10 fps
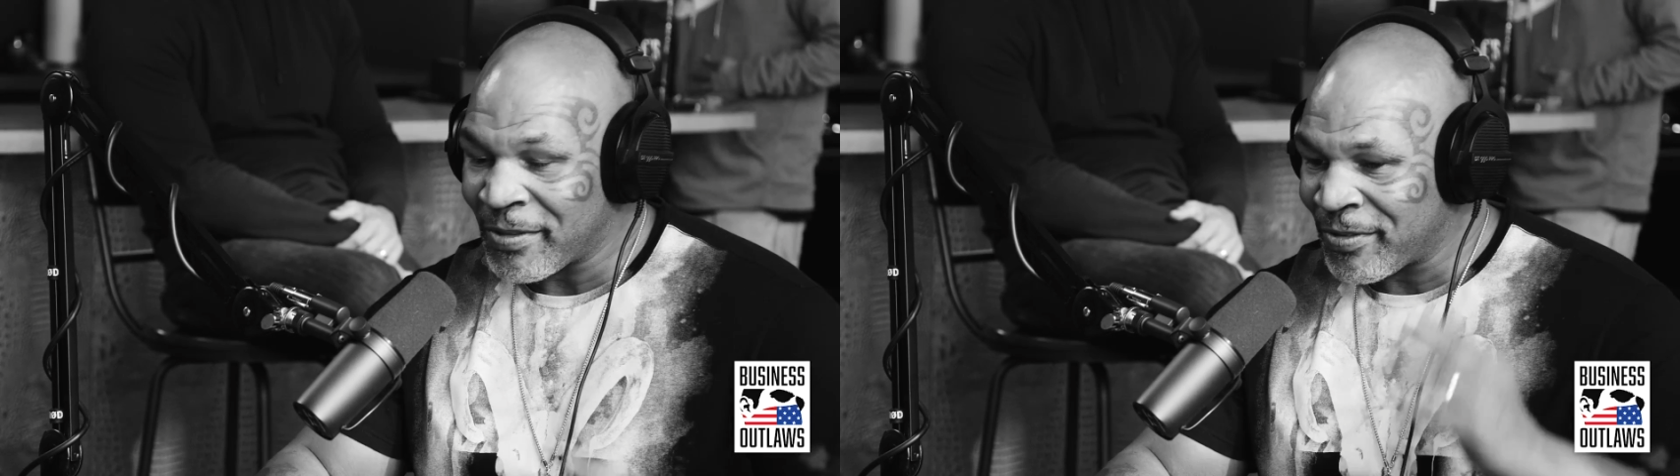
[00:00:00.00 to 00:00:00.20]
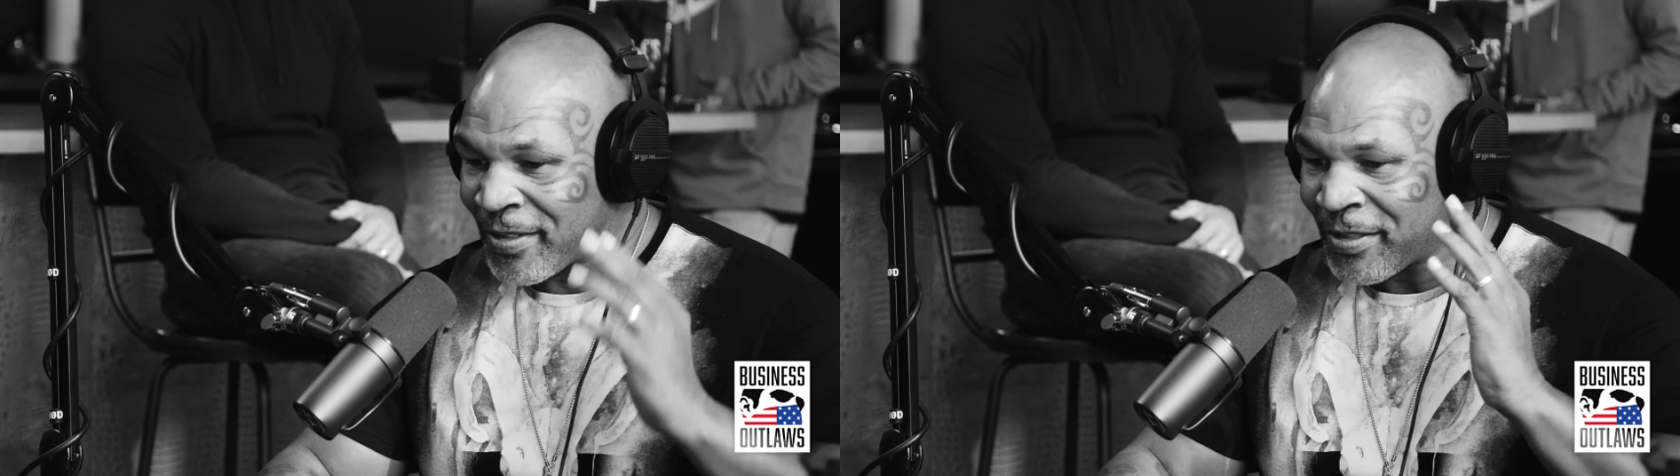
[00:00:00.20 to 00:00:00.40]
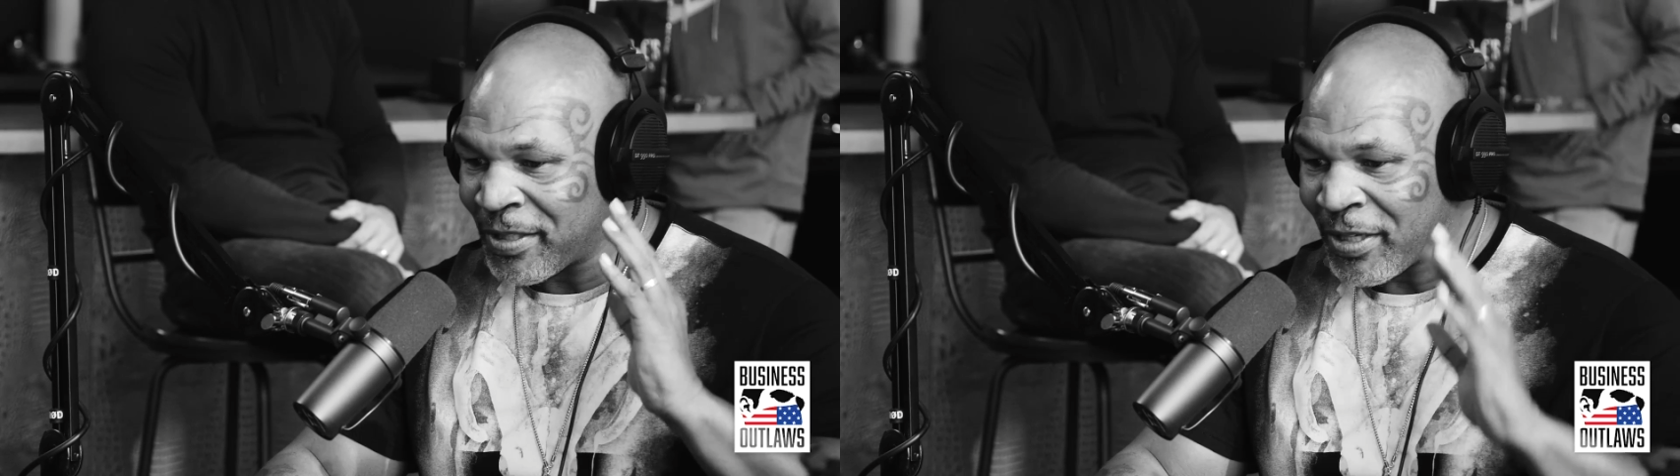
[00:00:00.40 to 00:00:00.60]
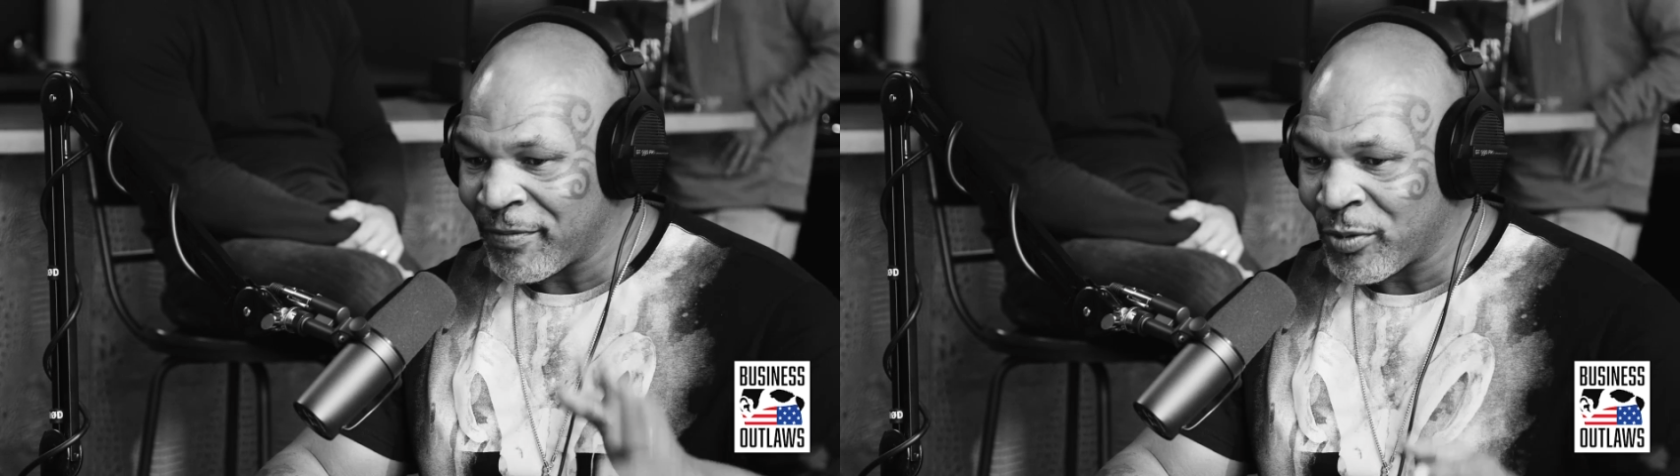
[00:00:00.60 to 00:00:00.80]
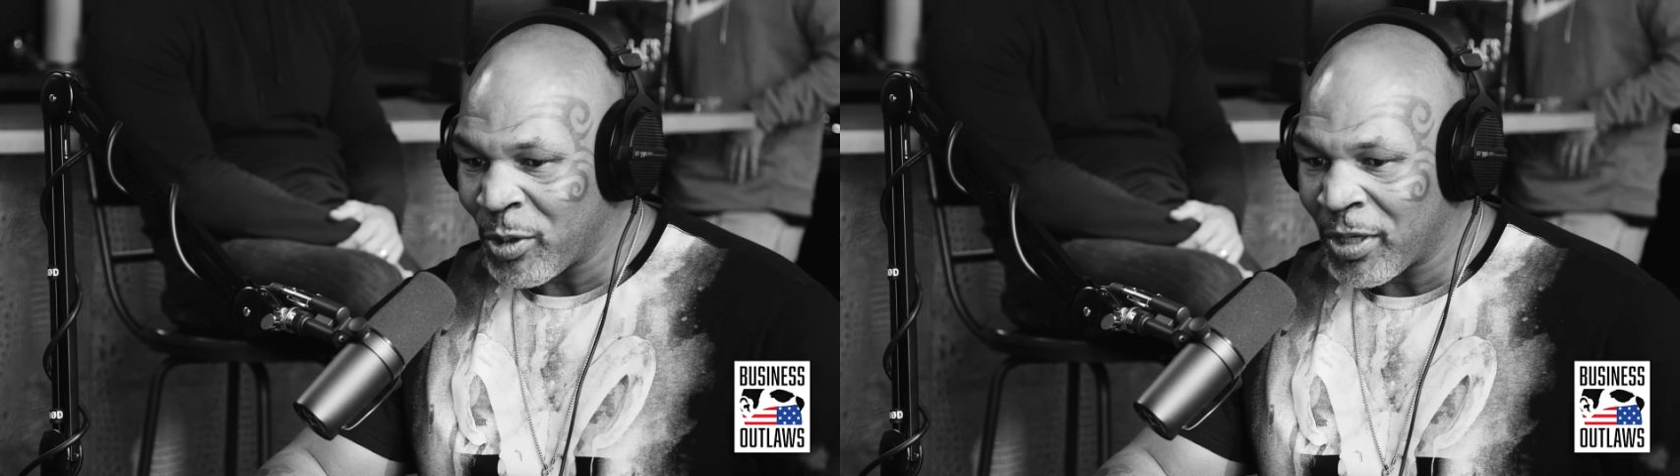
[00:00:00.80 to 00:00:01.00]
oh, it's, it's
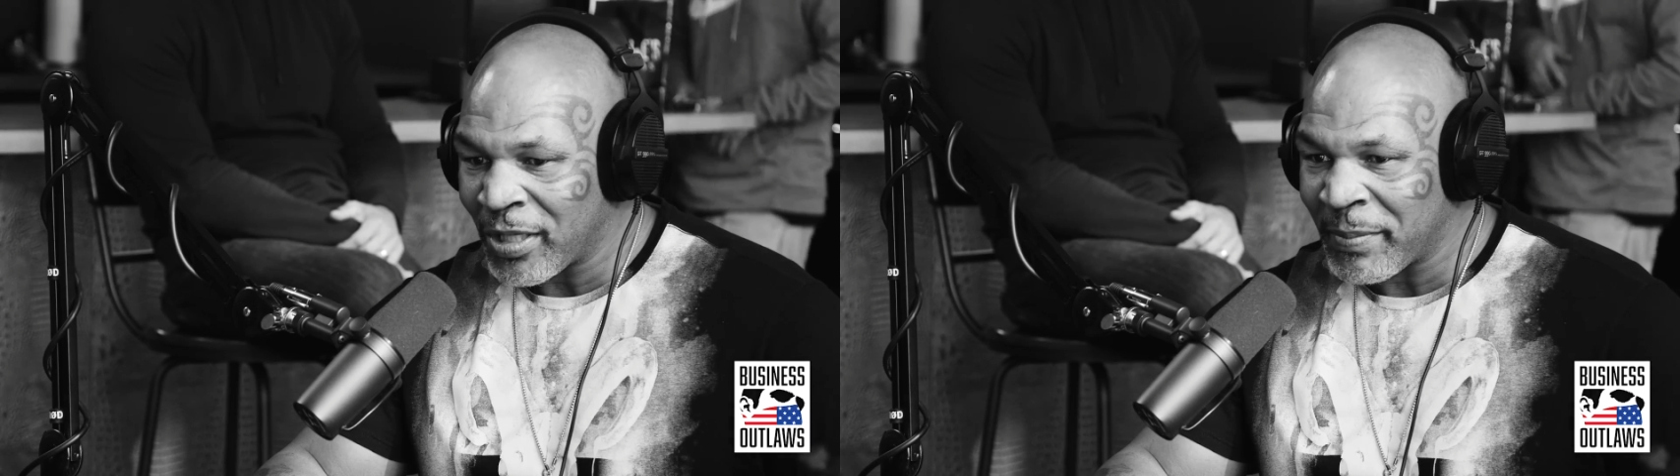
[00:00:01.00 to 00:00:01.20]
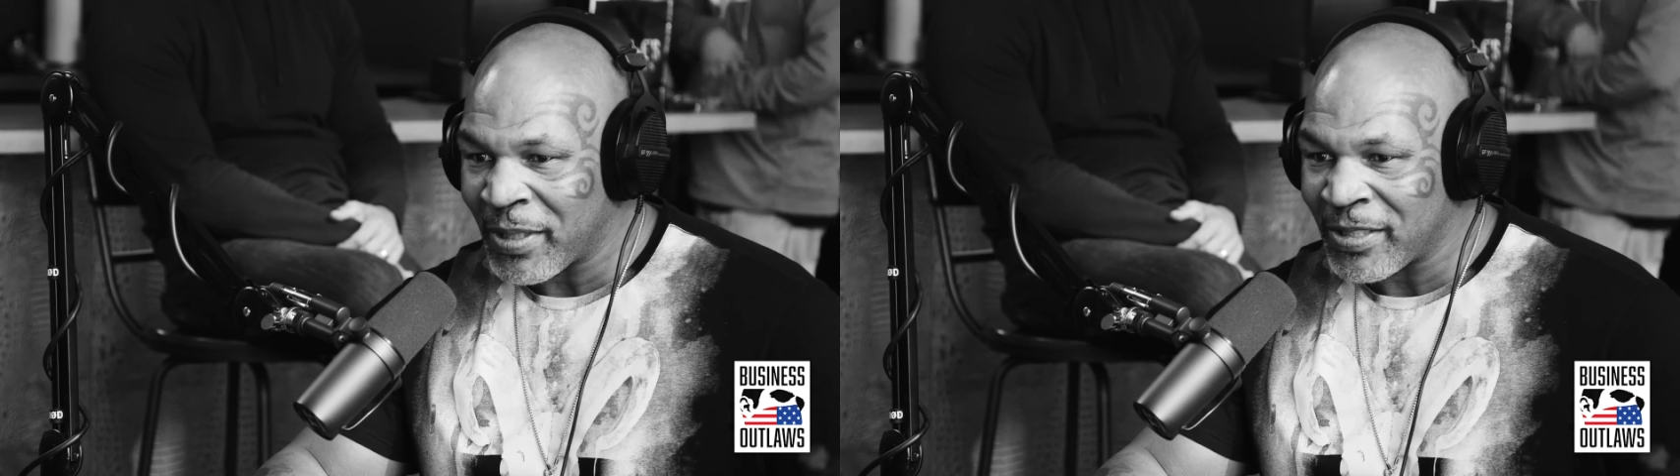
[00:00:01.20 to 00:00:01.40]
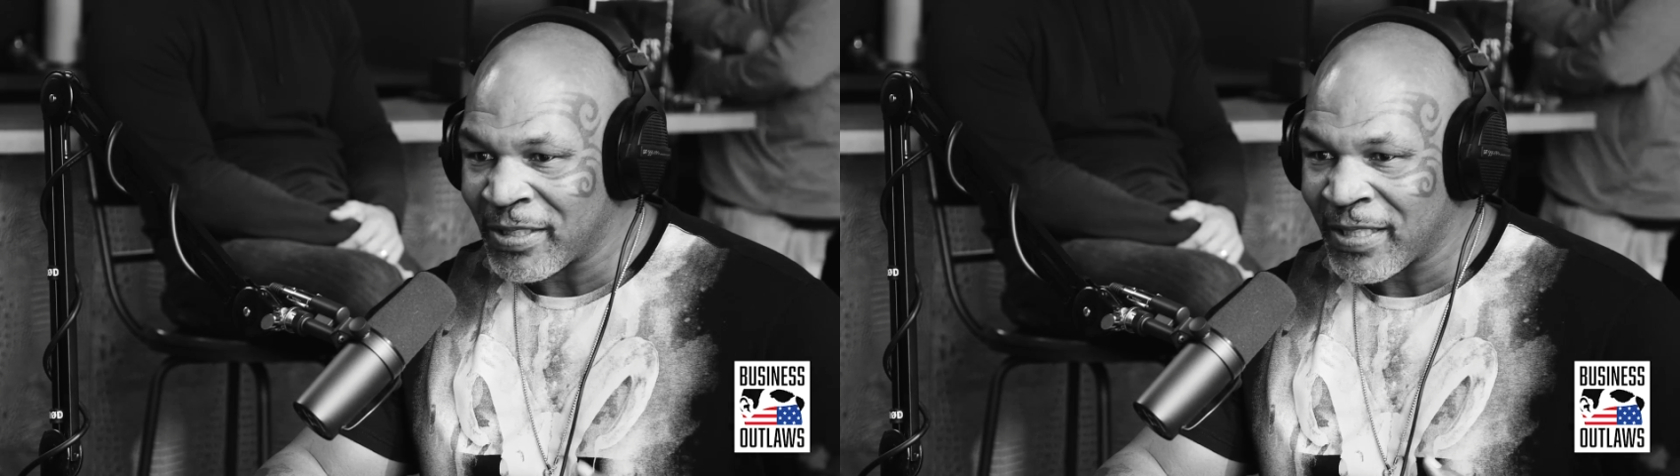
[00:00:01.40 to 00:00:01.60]
even talking about